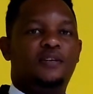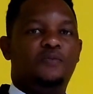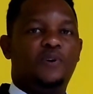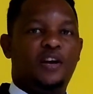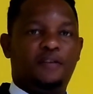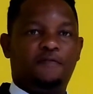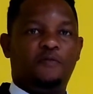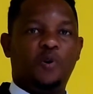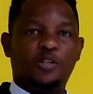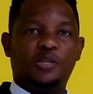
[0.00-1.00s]
have
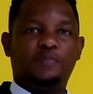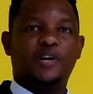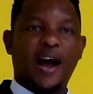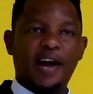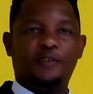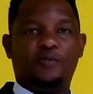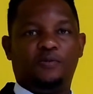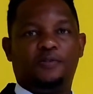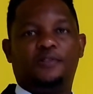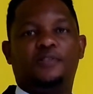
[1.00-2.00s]
worshipped
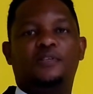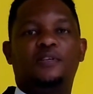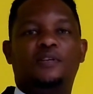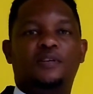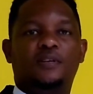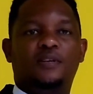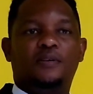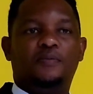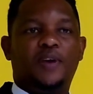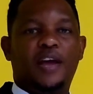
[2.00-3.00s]
idols,
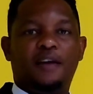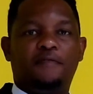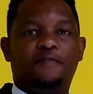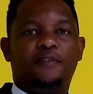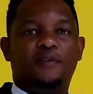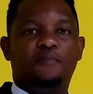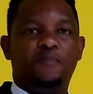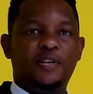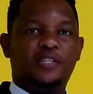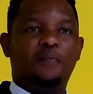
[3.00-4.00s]
we have
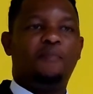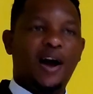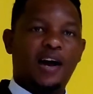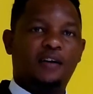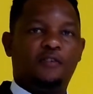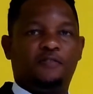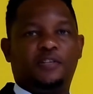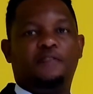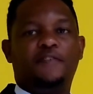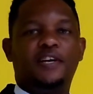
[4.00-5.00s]
missed the mark of
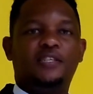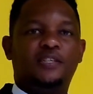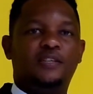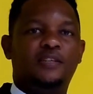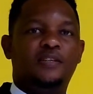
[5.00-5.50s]
salvation.